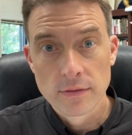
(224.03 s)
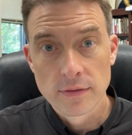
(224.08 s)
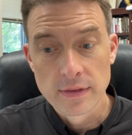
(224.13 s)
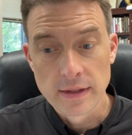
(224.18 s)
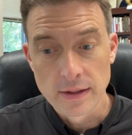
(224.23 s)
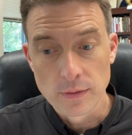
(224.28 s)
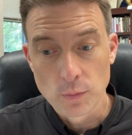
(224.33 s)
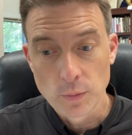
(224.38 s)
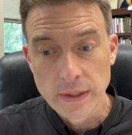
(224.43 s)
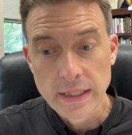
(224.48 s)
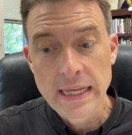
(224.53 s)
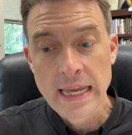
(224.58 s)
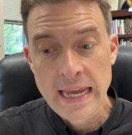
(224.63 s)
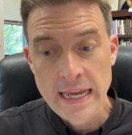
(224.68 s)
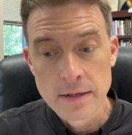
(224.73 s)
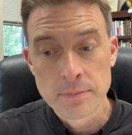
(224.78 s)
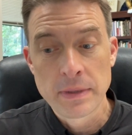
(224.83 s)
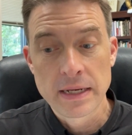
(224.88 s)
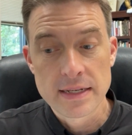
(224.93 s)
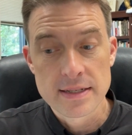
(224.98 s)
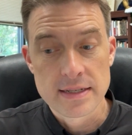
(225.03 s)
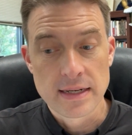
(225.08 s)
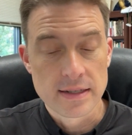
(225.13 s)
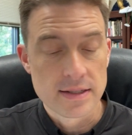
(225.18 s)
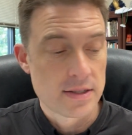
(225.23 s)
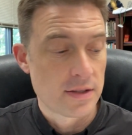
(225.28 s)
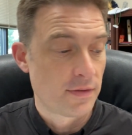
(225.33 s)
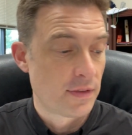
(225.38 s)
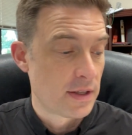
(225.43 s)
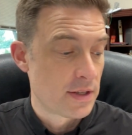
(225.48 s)
that we can make
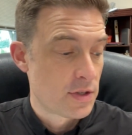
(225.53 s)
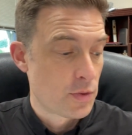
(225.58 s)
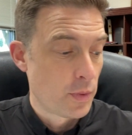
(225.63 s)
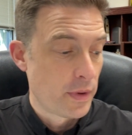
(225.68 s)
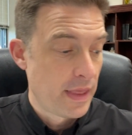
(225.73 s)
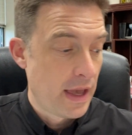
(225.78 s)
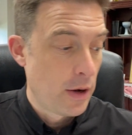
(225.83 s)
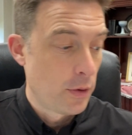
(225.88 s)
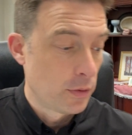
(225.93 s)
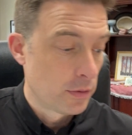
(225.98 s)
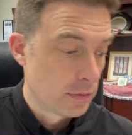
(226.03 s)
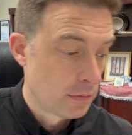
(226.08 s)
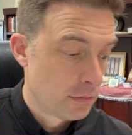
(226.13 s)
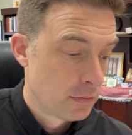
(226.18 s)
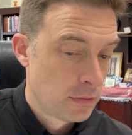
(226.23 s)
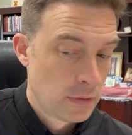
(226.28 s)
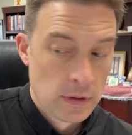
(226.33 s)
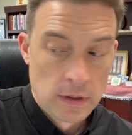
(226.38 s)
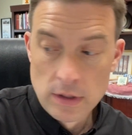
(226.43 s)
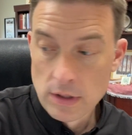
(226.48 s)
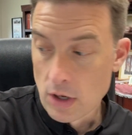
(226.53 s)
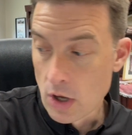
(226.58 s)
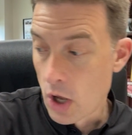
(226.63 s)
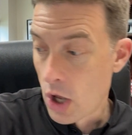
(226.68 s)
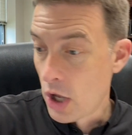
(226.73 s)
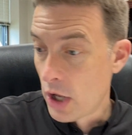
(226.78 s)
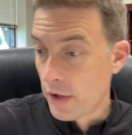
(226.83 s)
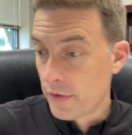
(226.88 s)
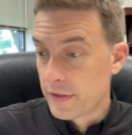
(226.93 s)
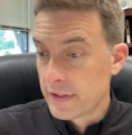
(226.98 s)
sense of this without
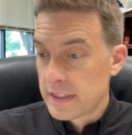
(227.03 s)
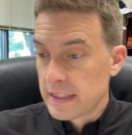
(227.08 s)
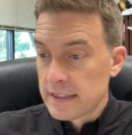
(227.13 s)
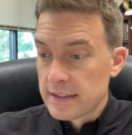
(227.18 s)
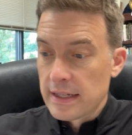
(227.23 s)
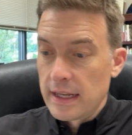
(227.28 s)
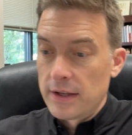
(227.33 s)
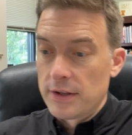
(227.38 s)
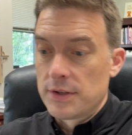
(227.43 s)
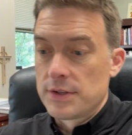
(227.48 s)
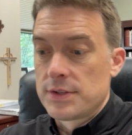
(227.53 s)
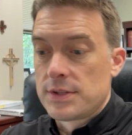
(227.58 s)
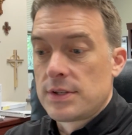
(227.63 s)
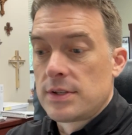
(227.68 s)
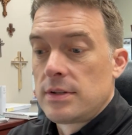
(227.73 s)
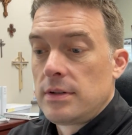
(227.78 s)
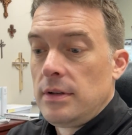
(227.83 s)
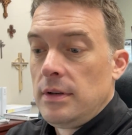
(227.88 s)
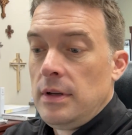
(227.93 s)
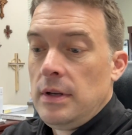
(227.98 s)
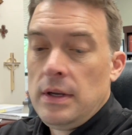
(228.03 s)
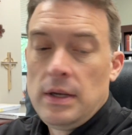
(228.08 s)
all the details.